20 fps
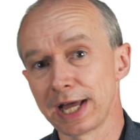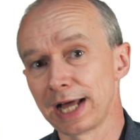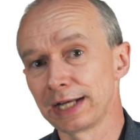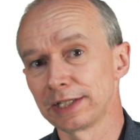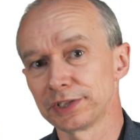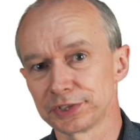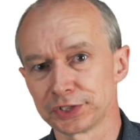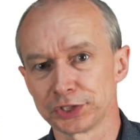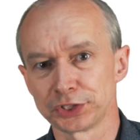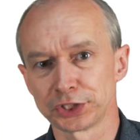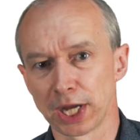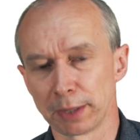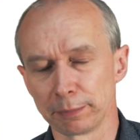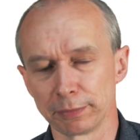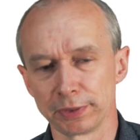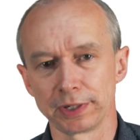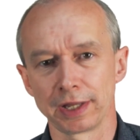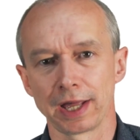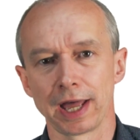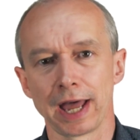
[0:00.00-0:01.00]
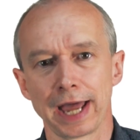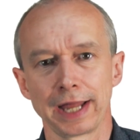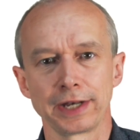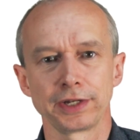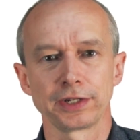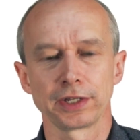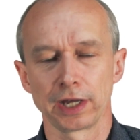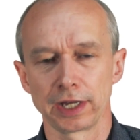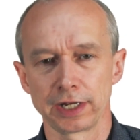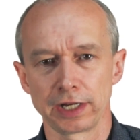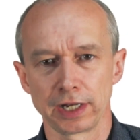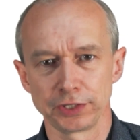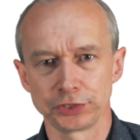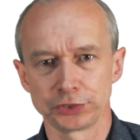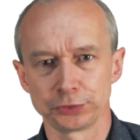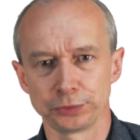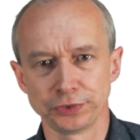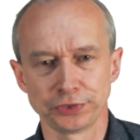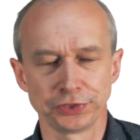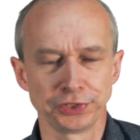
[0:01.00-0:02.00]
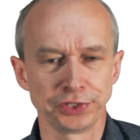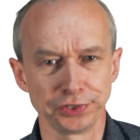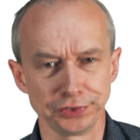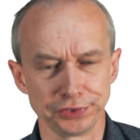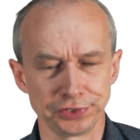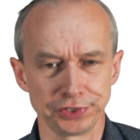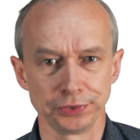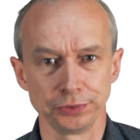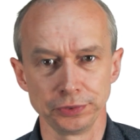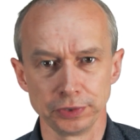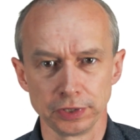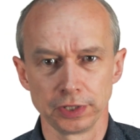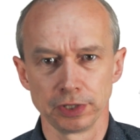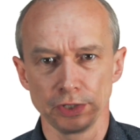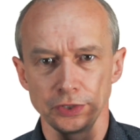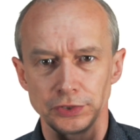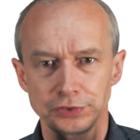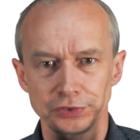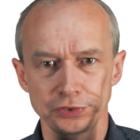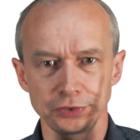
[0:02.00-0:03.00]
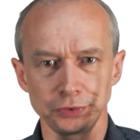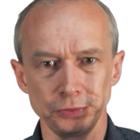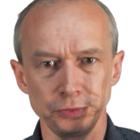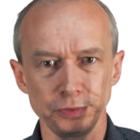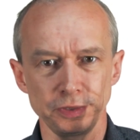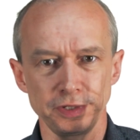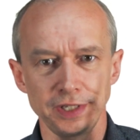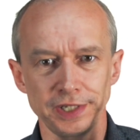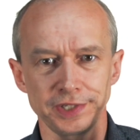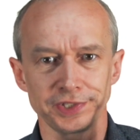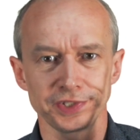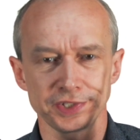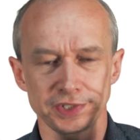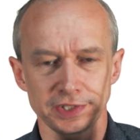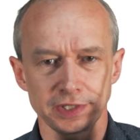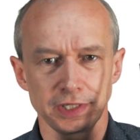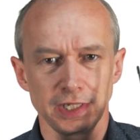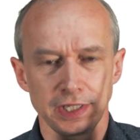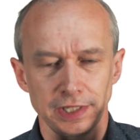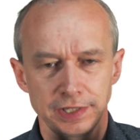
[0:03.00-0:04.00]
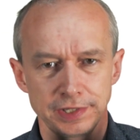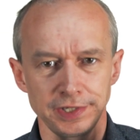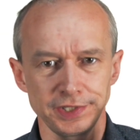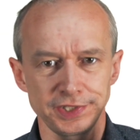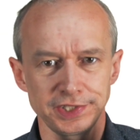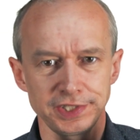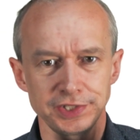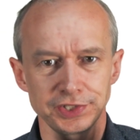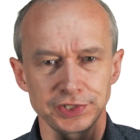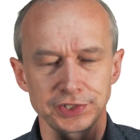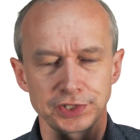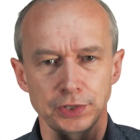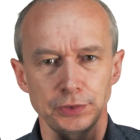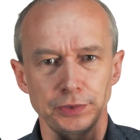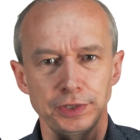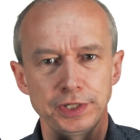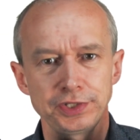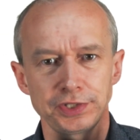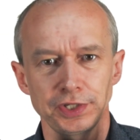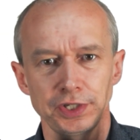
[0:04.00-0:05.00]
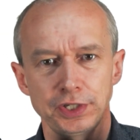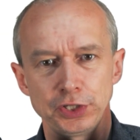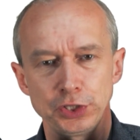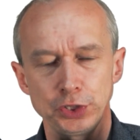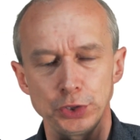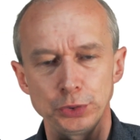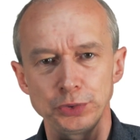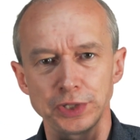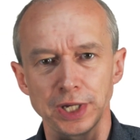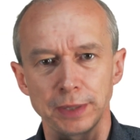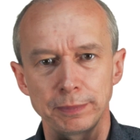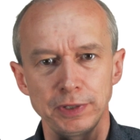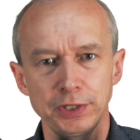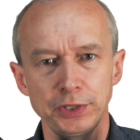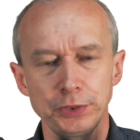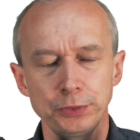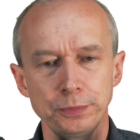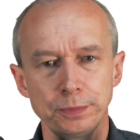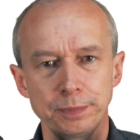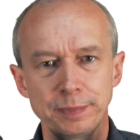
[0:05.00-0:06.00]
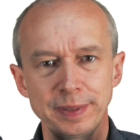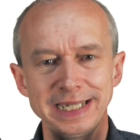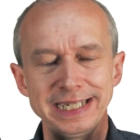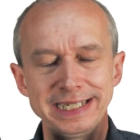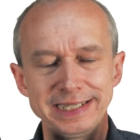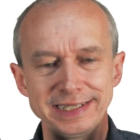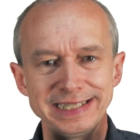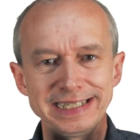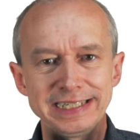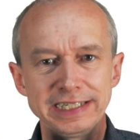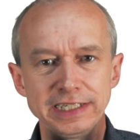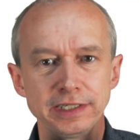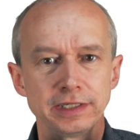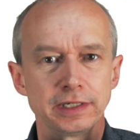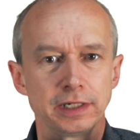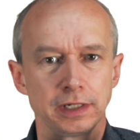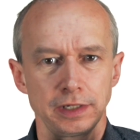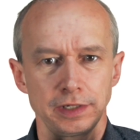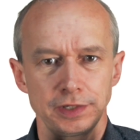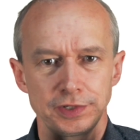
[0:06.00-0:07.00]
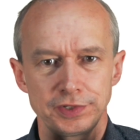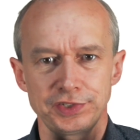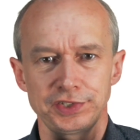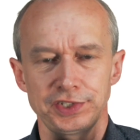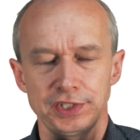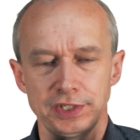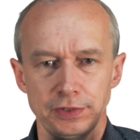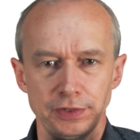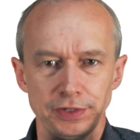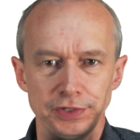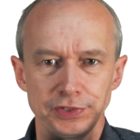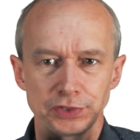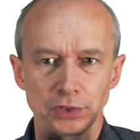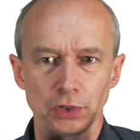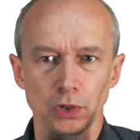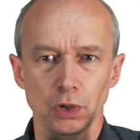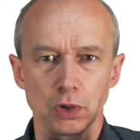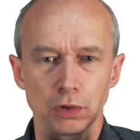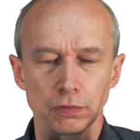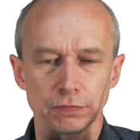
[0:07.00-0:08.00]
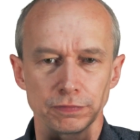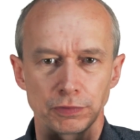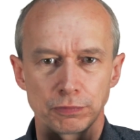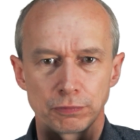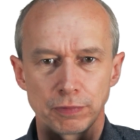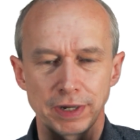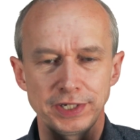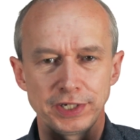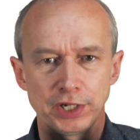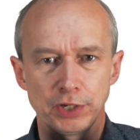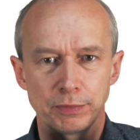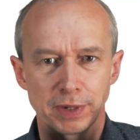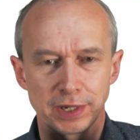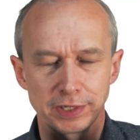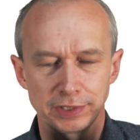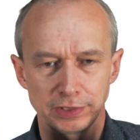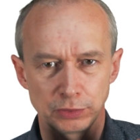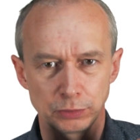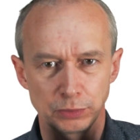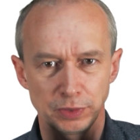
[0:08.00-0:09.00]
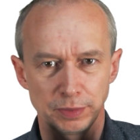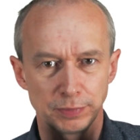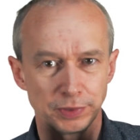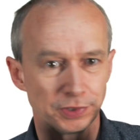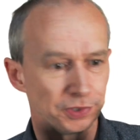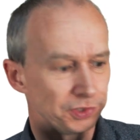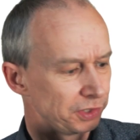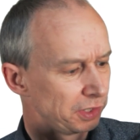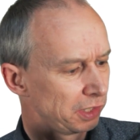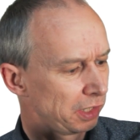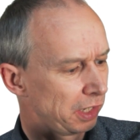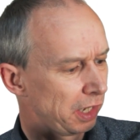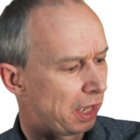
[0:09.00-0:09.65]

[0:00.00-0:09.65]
Alistair Chapman, and I'd like to introduce you to this. This is Sony's UWPD series of radio mic equipment.